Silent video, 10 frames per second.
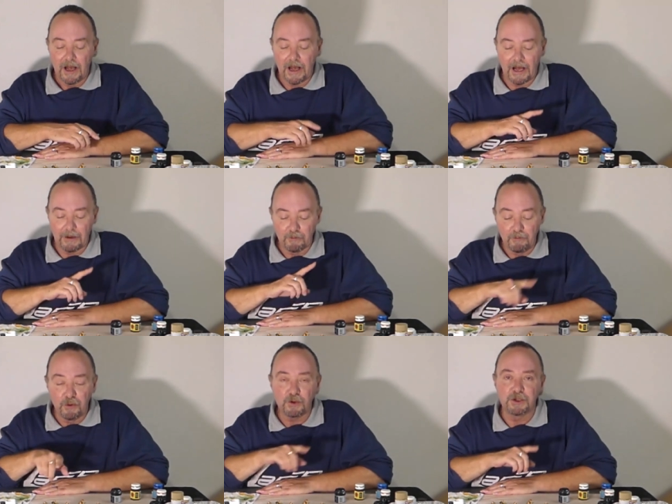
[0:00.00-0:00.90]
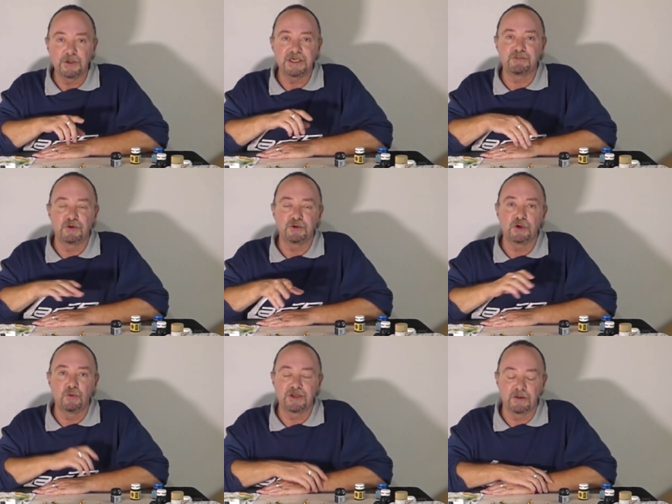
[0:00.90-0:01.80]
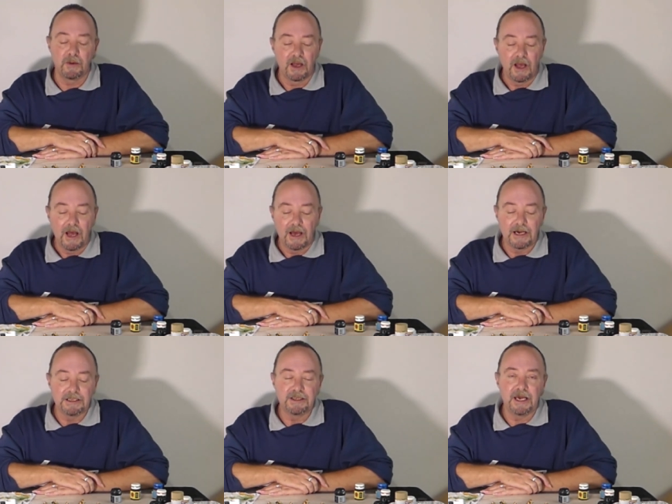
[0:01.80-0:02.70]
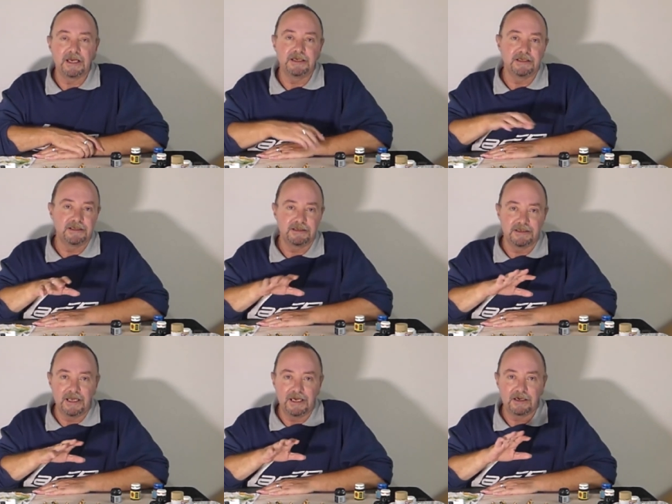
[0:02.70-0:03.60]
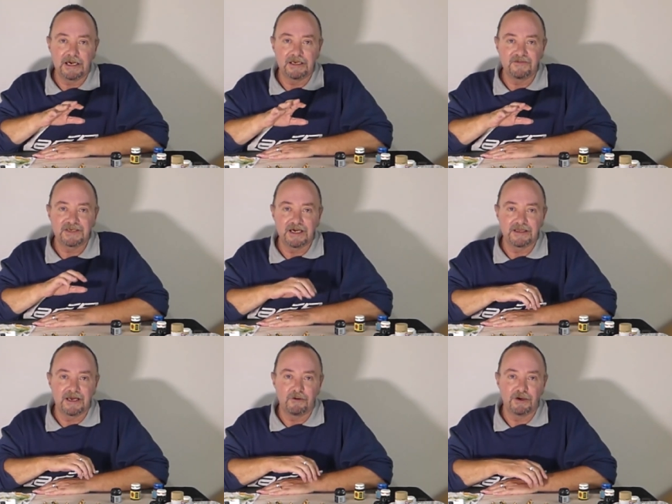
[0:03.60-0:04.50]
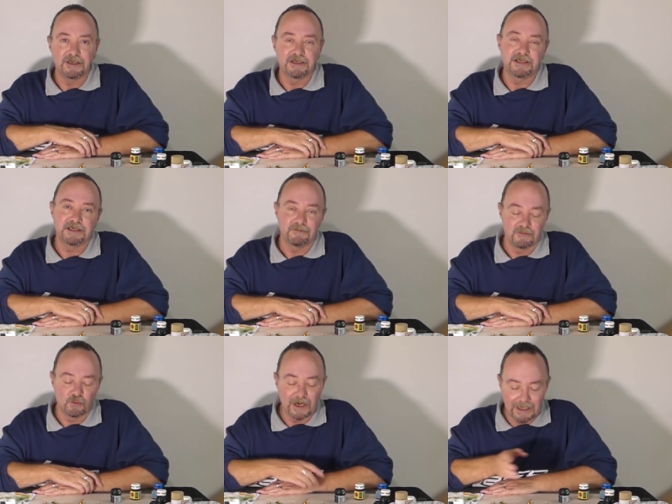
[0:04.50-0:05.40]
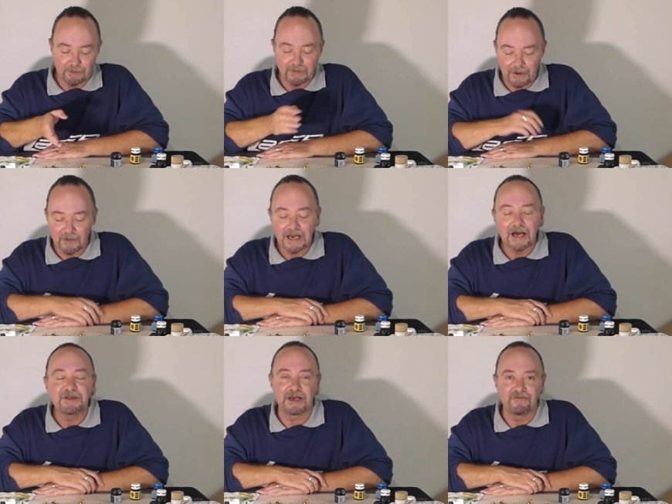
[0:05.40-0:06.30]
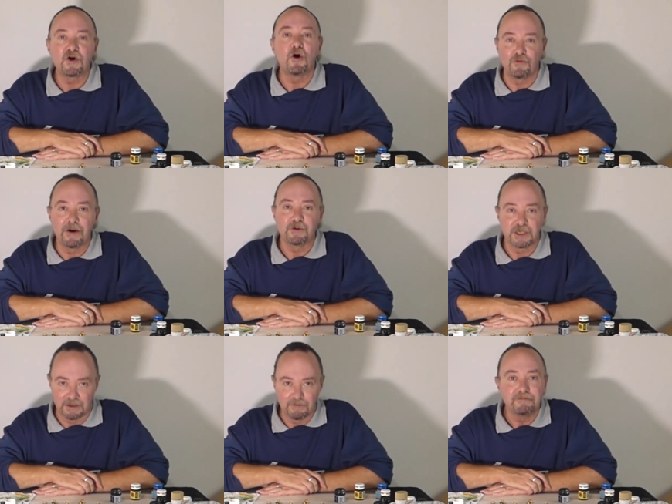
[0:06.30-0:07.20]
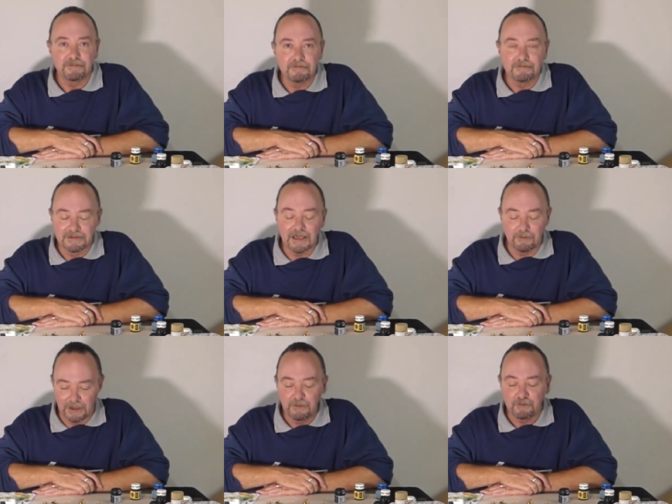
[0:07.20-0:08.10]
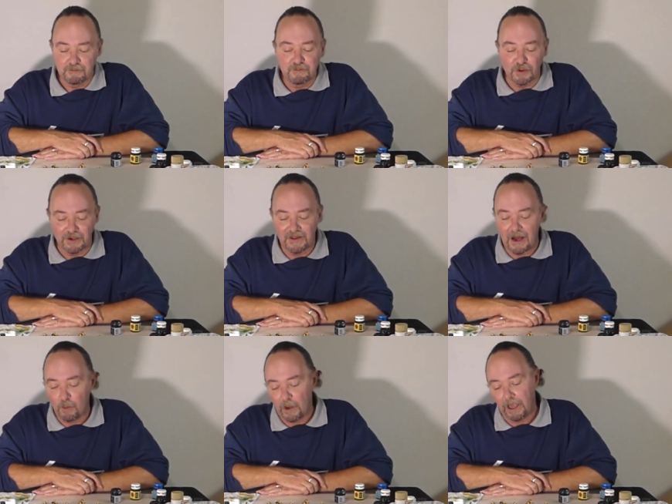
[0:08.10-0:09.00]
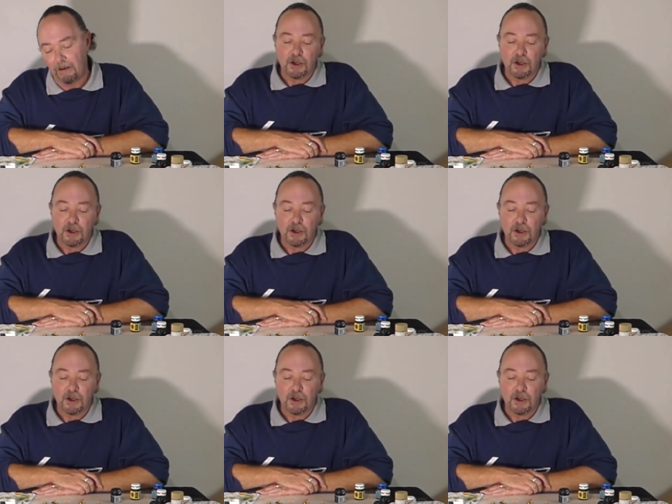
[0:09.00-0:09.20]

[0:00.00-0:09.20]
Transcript: um, bought another sprue to go with them and then they kind of sat there and well I'm, I'm glad that I've got round to them let me put it that way